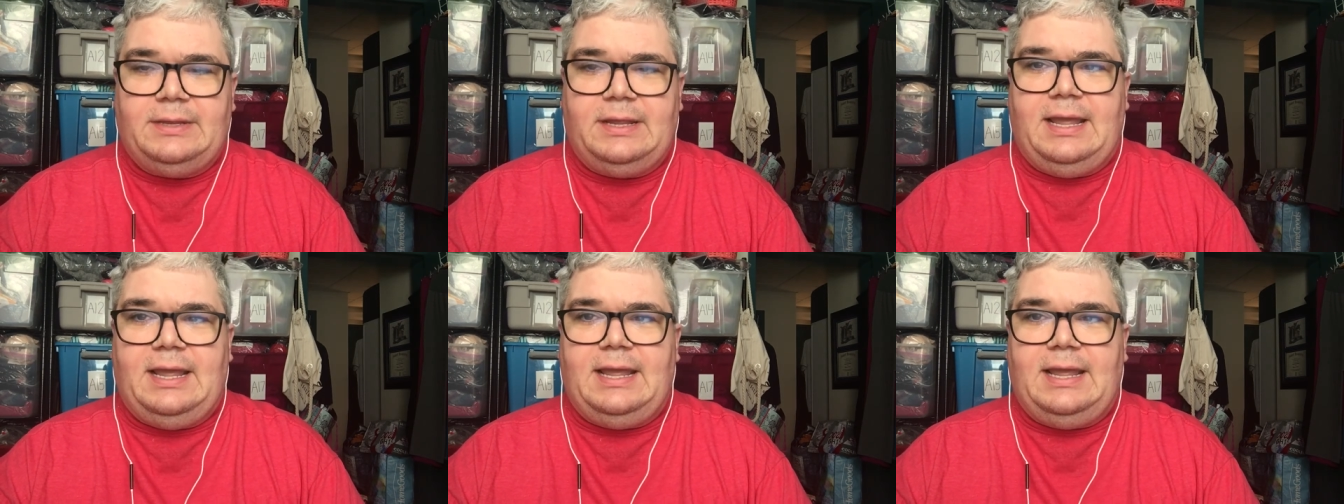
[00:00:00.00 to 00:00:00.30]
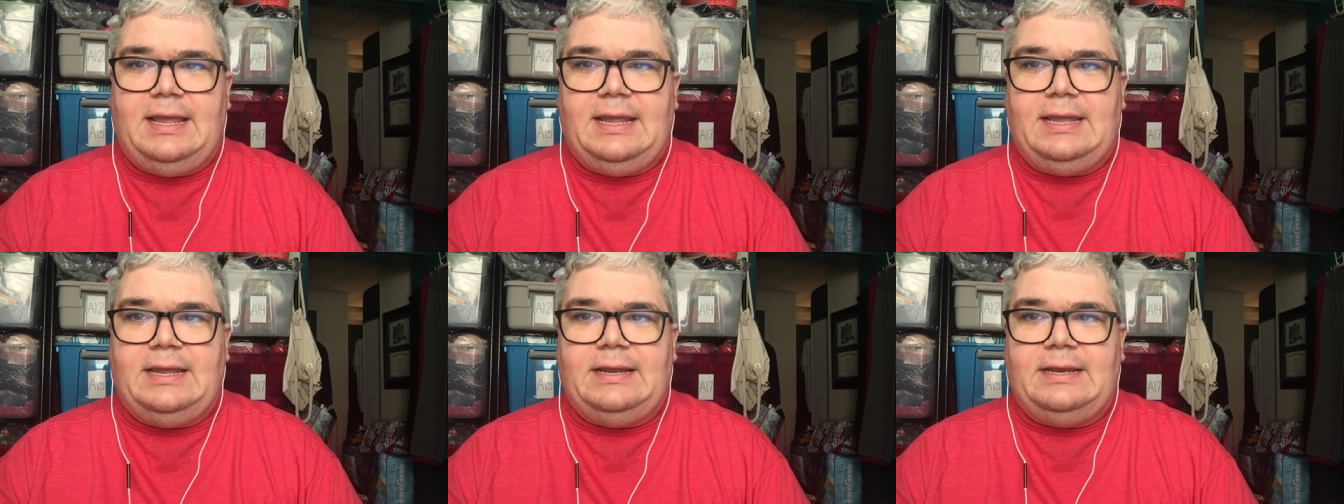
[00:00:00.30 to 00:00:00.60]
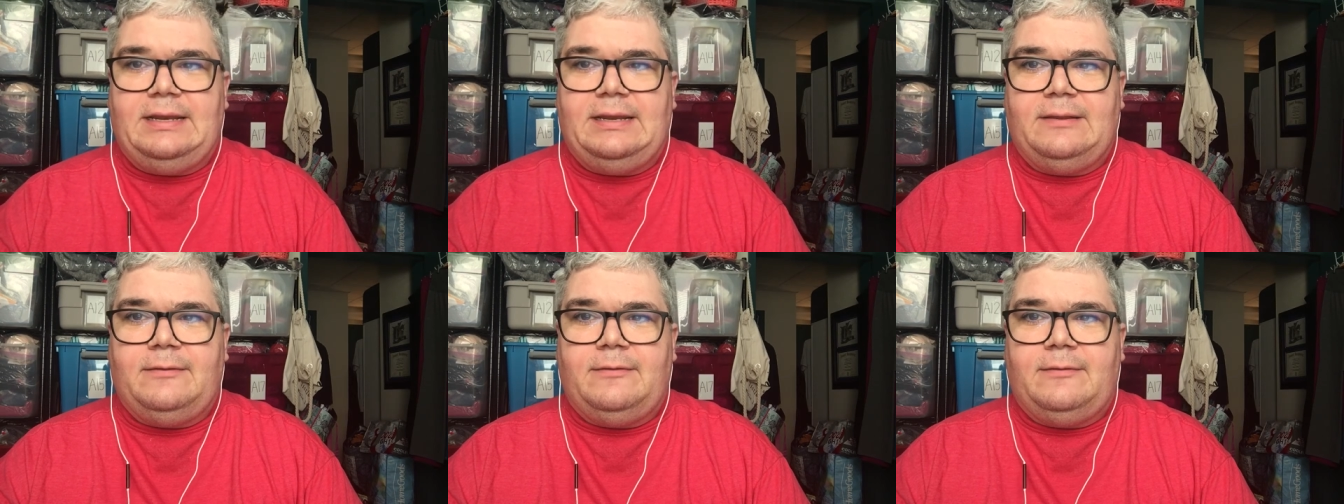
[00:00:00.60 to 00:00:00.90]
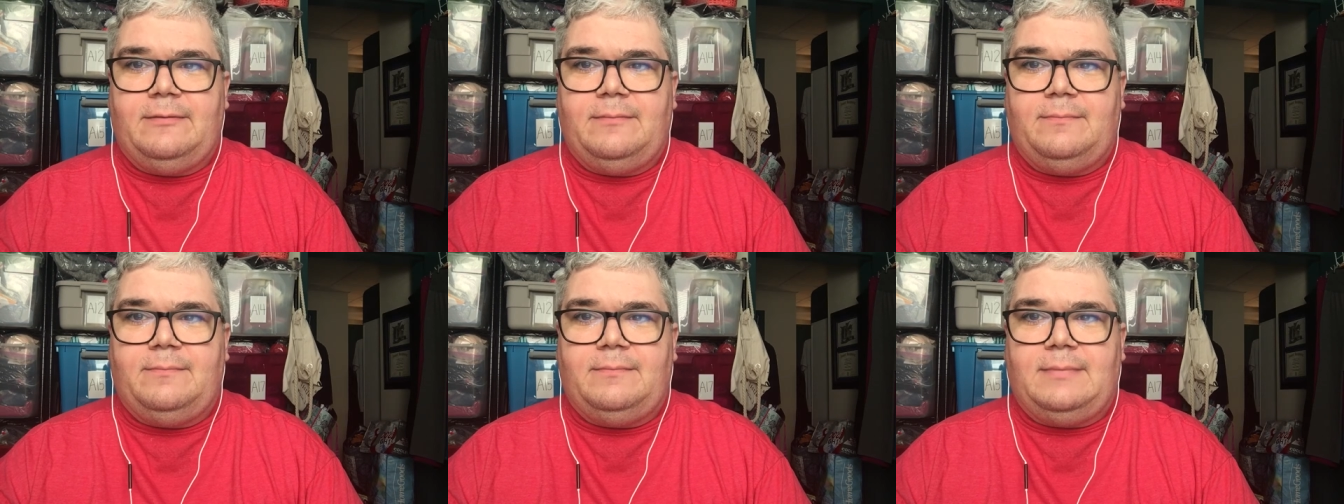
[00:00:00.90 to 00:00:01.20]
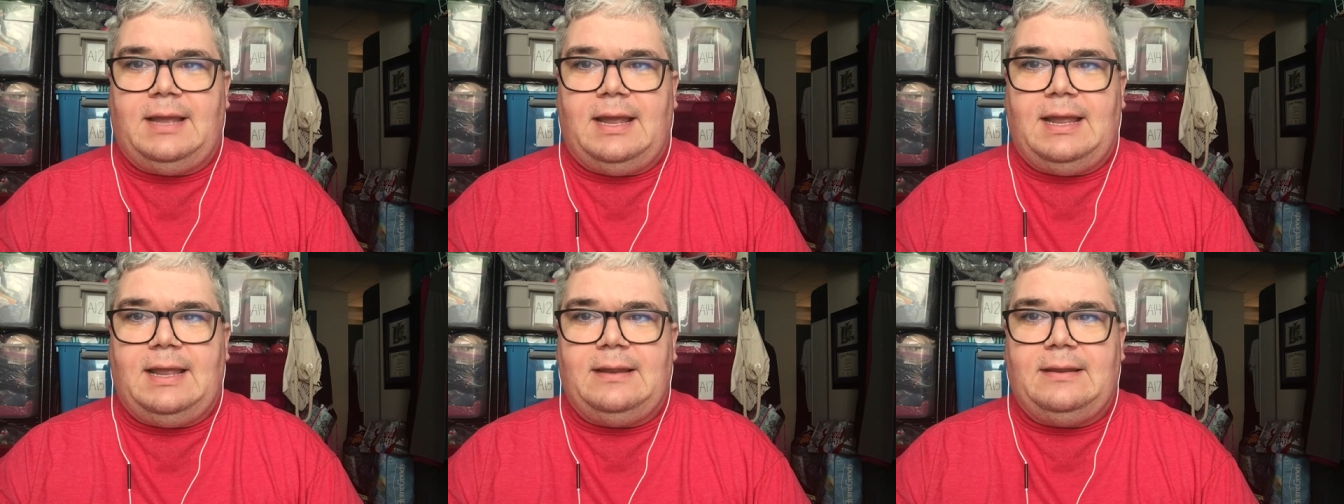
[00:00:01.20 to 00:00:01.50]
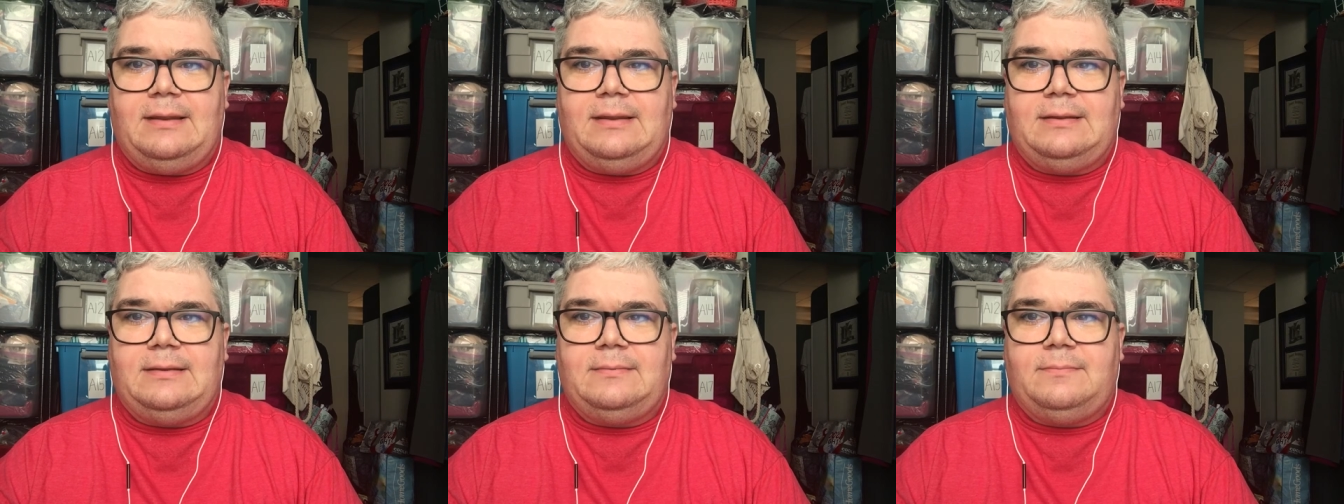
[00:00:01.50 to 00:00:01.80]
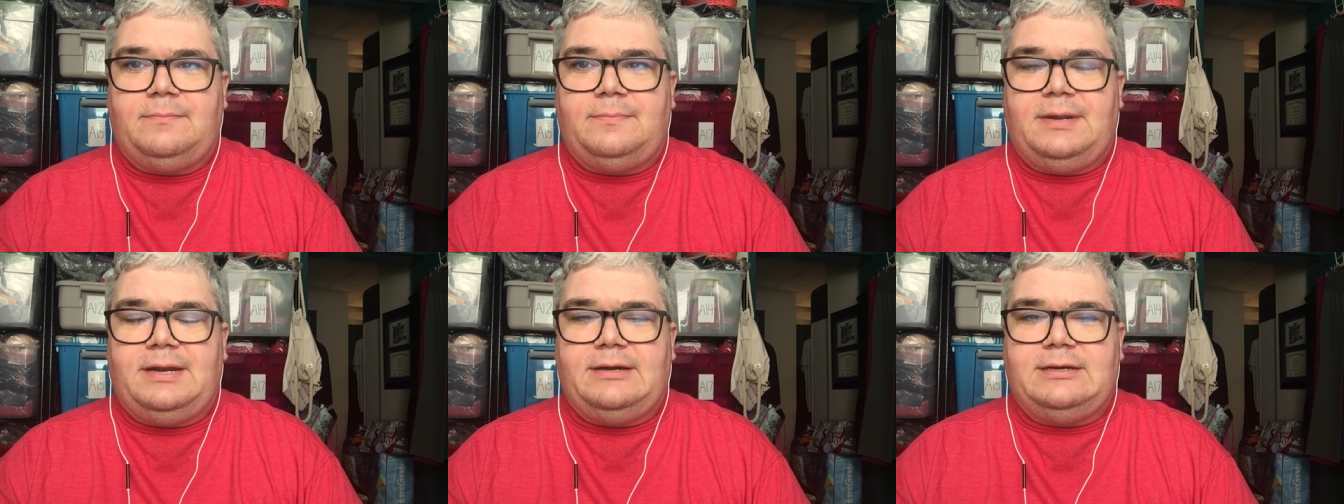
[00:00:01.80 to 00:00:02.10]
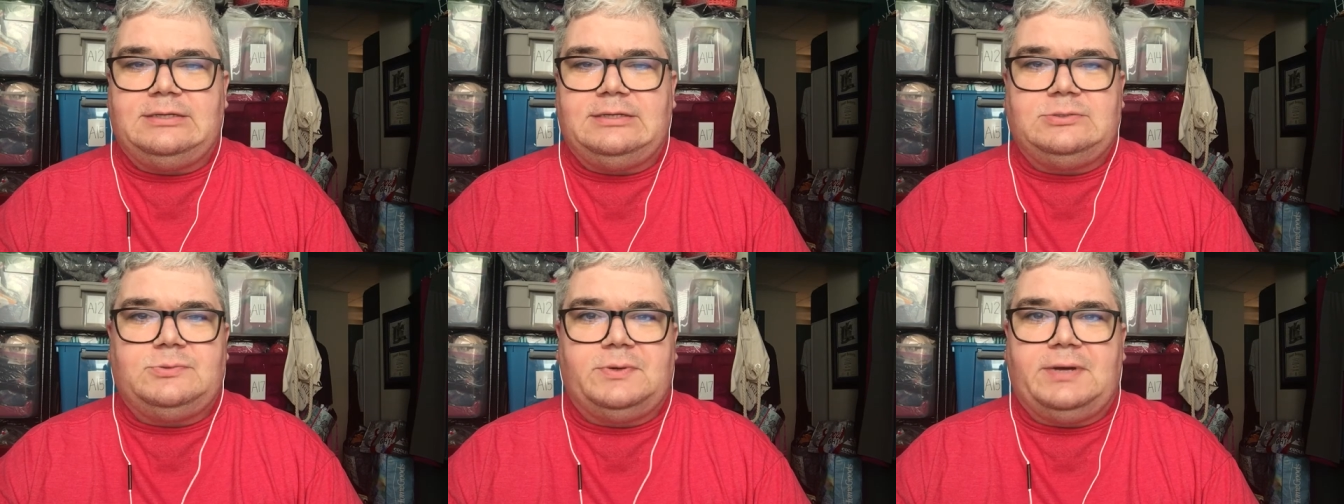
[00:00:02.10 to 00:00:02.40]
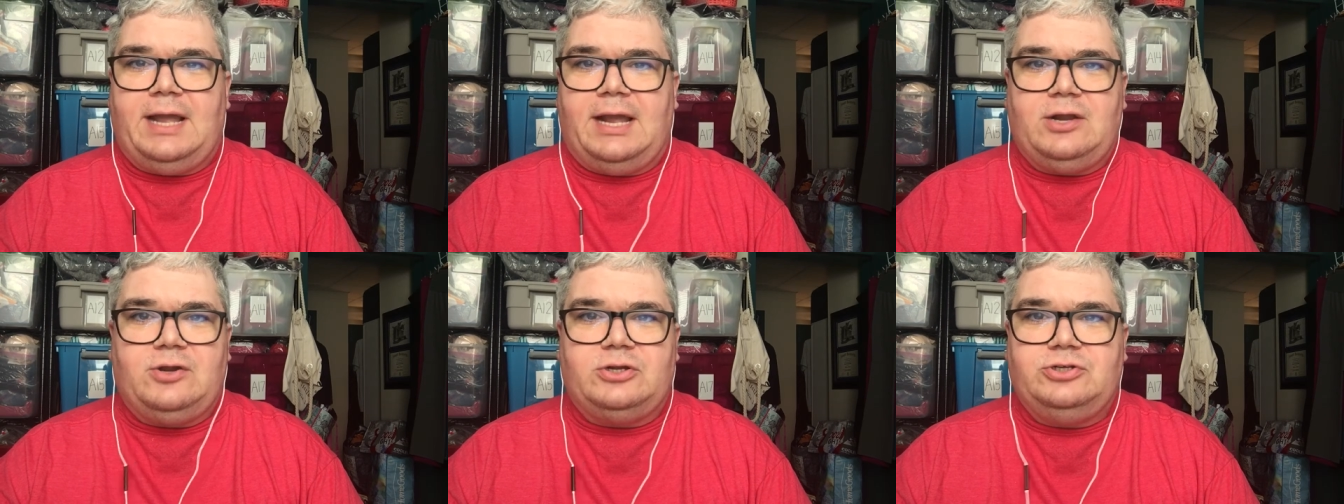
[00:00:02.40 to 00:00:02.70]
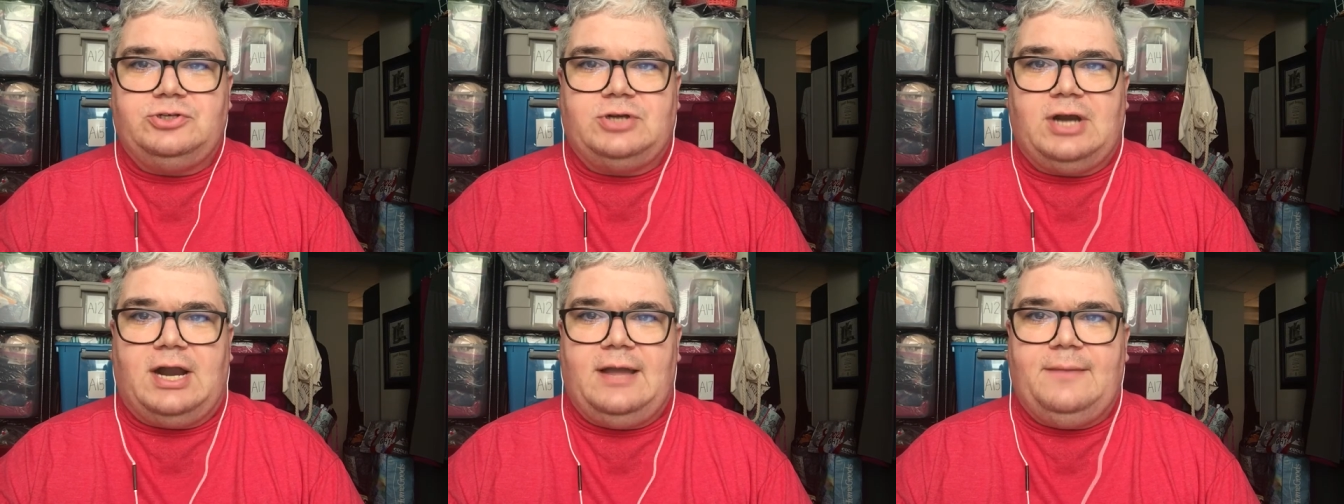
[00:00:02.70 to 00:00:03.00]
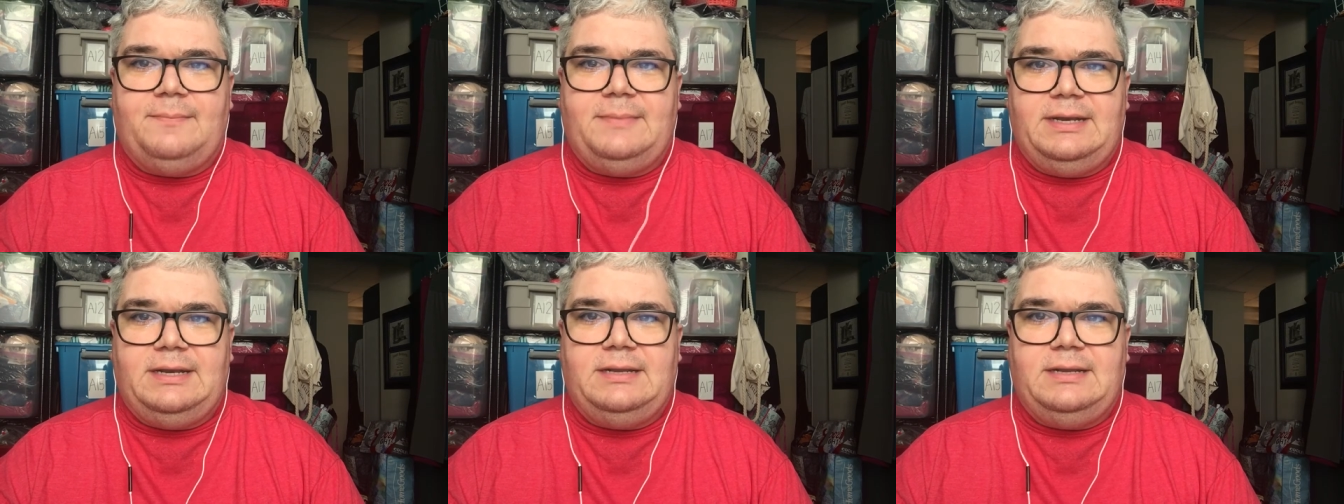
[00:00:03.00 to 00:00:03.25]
and my parents were not going to drive me